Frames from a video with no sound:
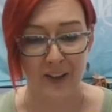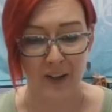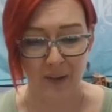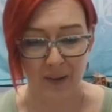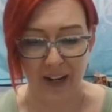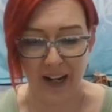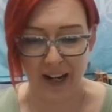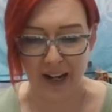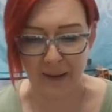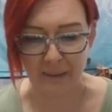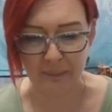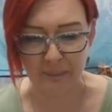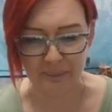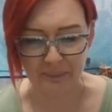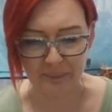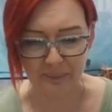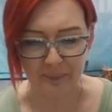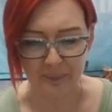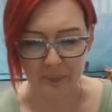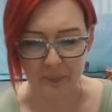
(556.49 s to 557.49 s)
Okay.
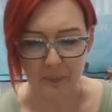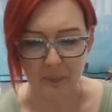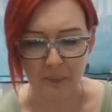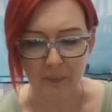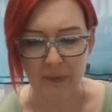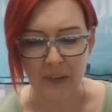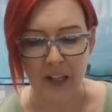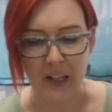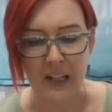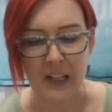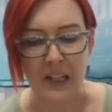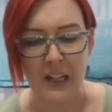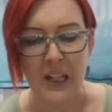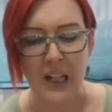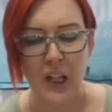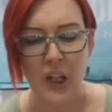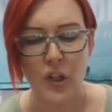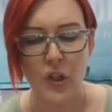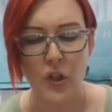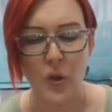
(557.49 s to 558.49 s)

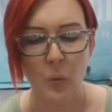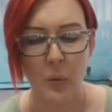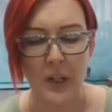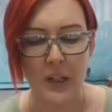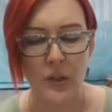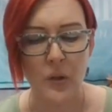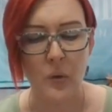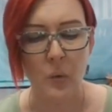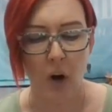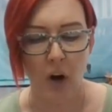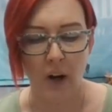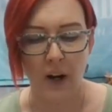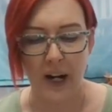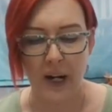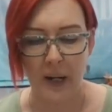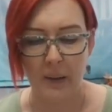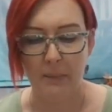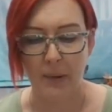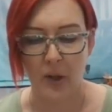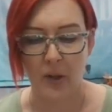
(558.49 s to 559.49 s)
So when you are
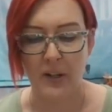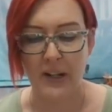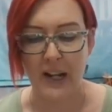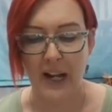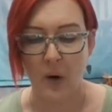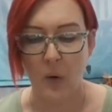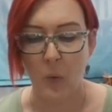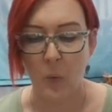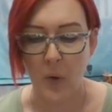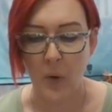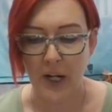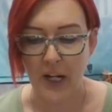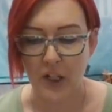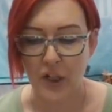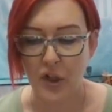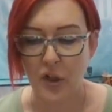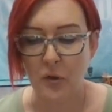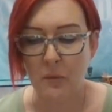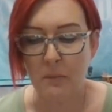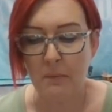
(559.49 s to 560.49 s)
a burned out
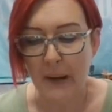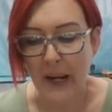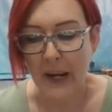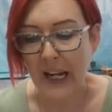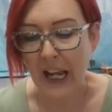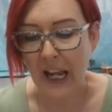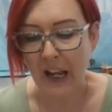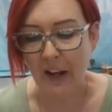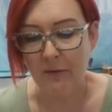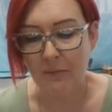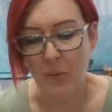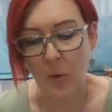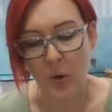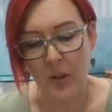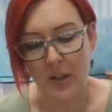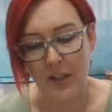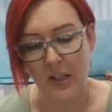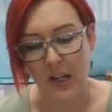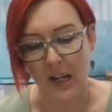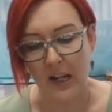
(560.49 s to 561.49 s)
witch, you may have more
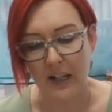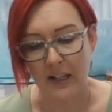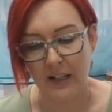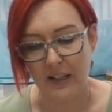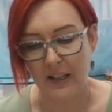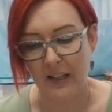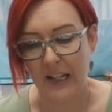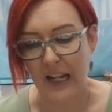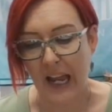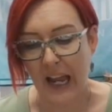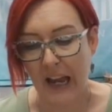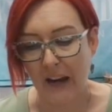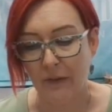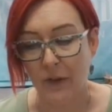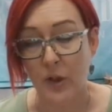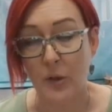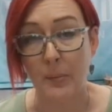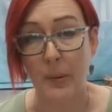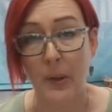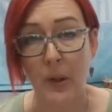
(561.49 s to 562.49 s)
signs than the
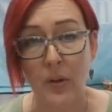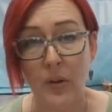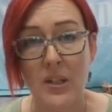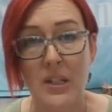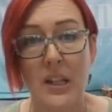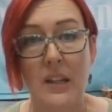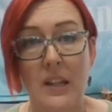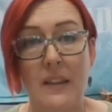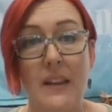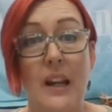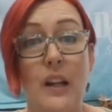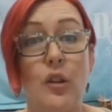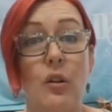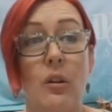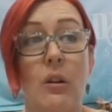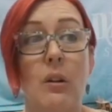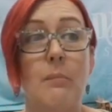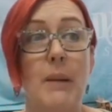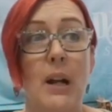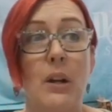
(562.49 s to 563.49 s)
average person that
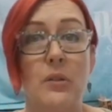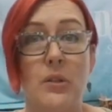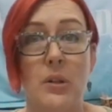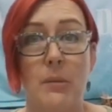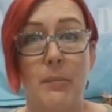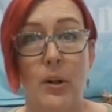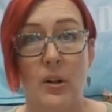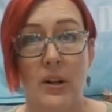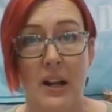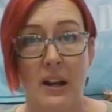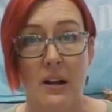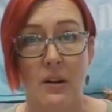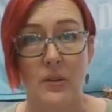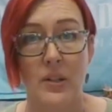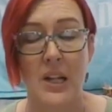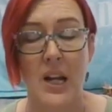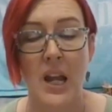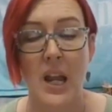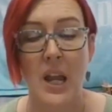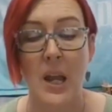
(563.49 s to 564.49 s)
you're about to burn out
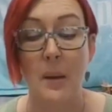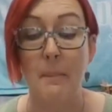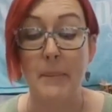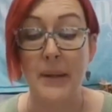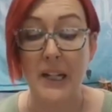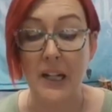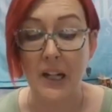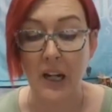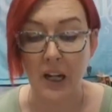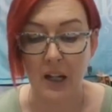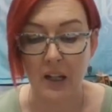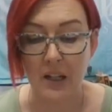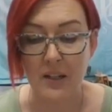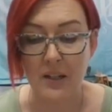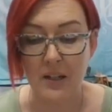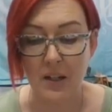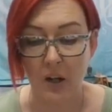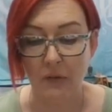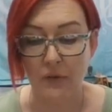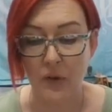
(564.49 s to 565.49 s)
because
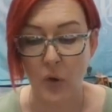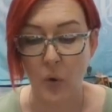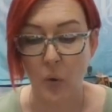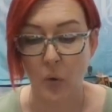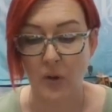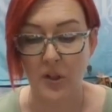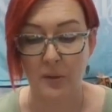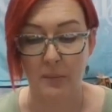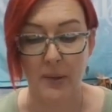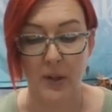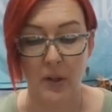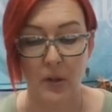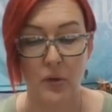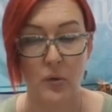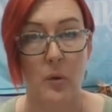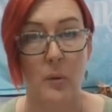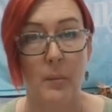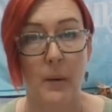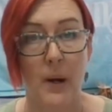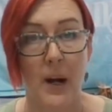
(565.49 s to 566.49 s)
of your
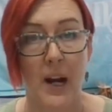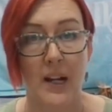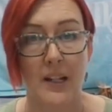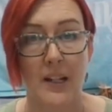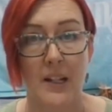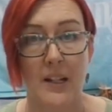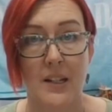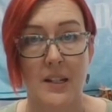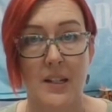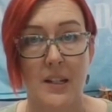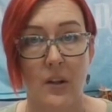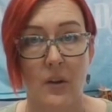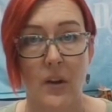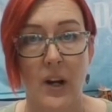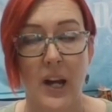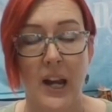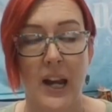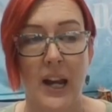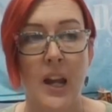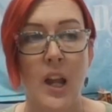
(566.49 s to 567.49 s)
spiritual practice.
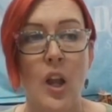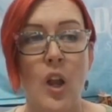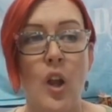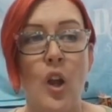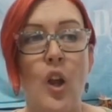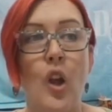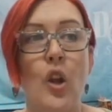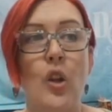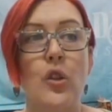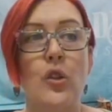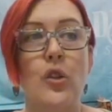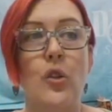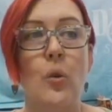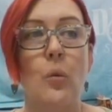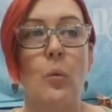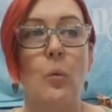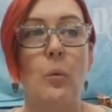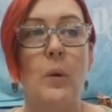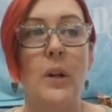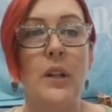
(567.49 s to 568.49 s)
Okay. So
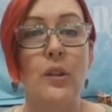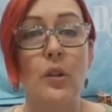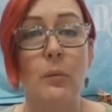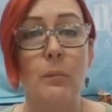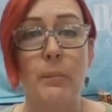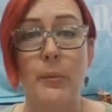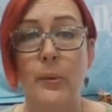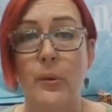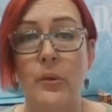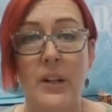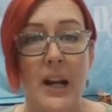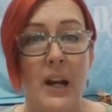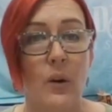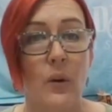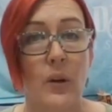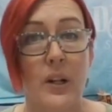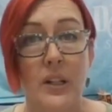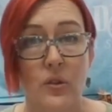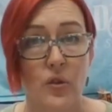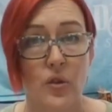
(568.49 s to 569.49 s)
when you're burned
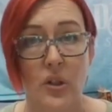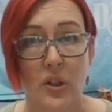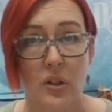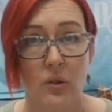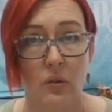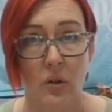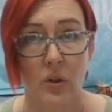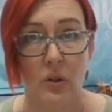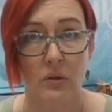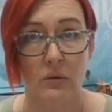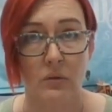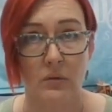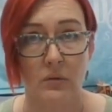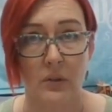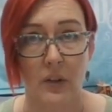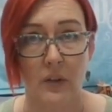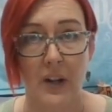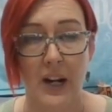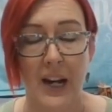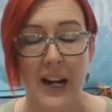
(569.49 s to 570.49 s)
out in general,
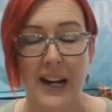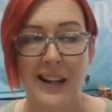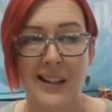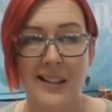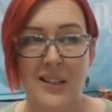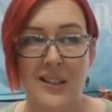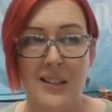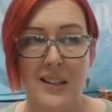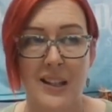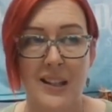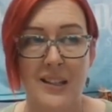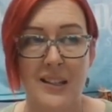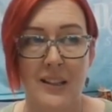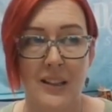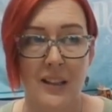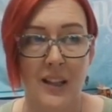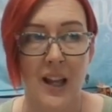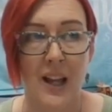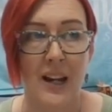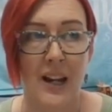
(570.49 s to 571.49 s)
okay, it's a
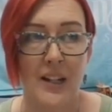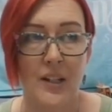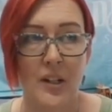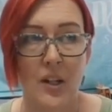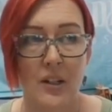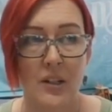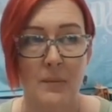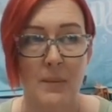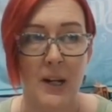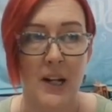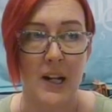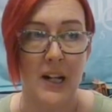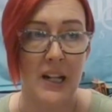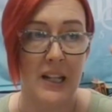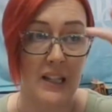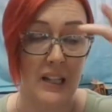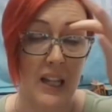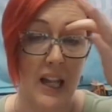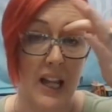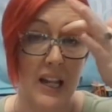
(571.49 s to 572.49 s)
lot. I talked about it in
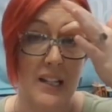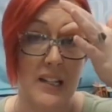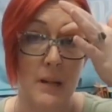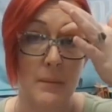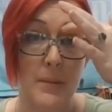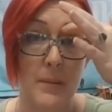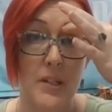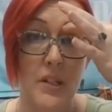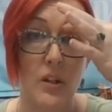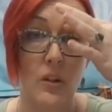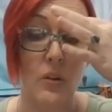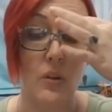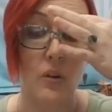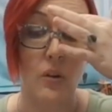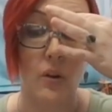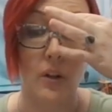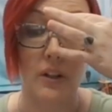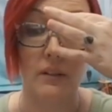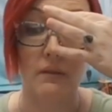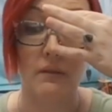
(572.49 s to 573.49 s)
the last episode,
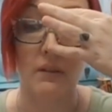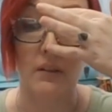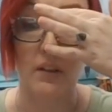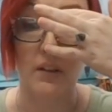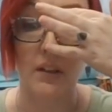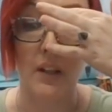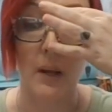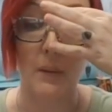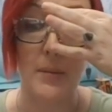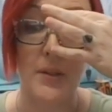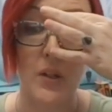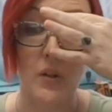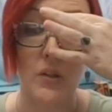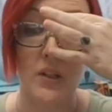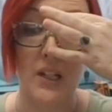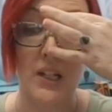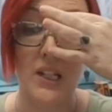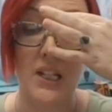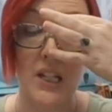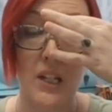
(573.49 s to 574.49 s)
or in episode
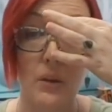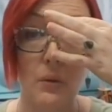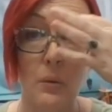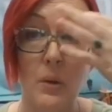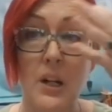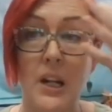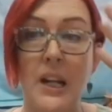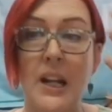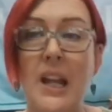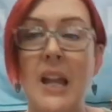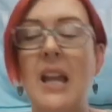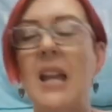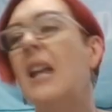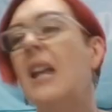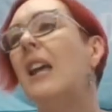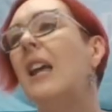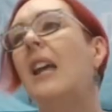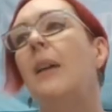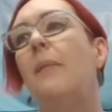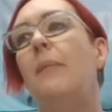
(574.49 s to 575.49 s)
63.
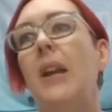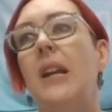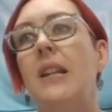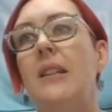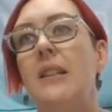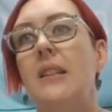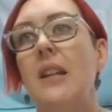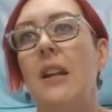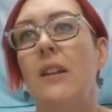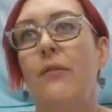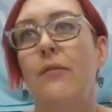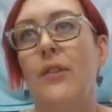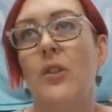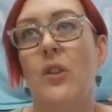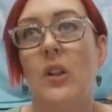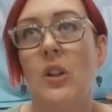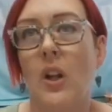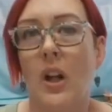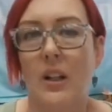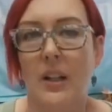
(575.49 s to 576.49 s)
It feels
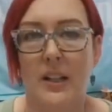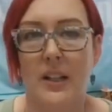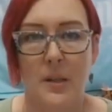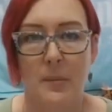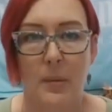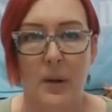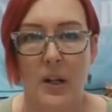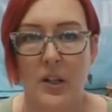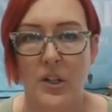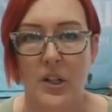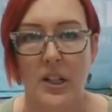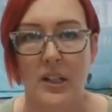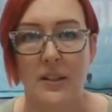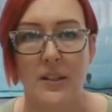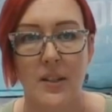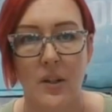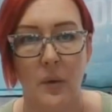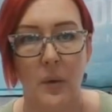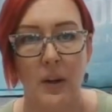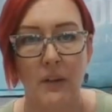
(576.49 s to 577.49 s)
a lot like depression.
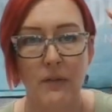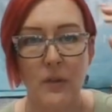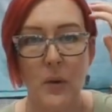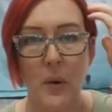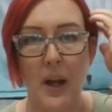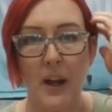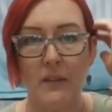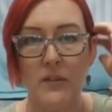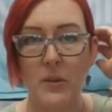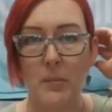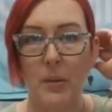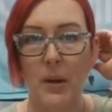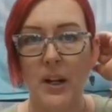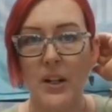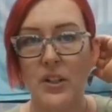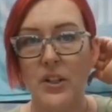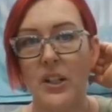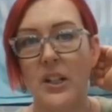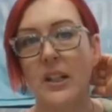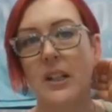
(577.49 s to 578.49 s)
So if you have
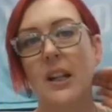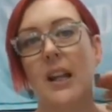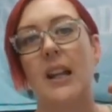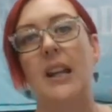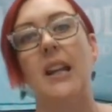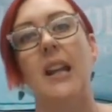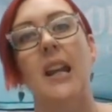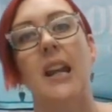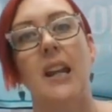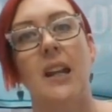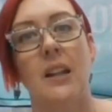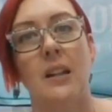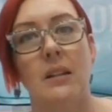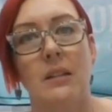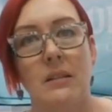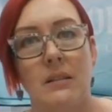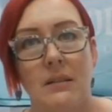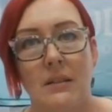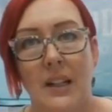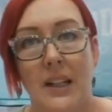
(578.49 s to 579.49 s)
depression, it
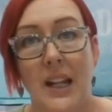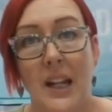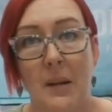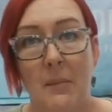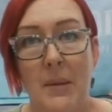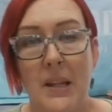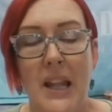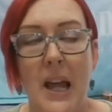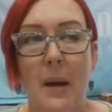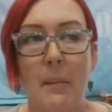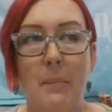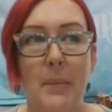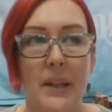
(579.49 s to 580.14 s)
can be that.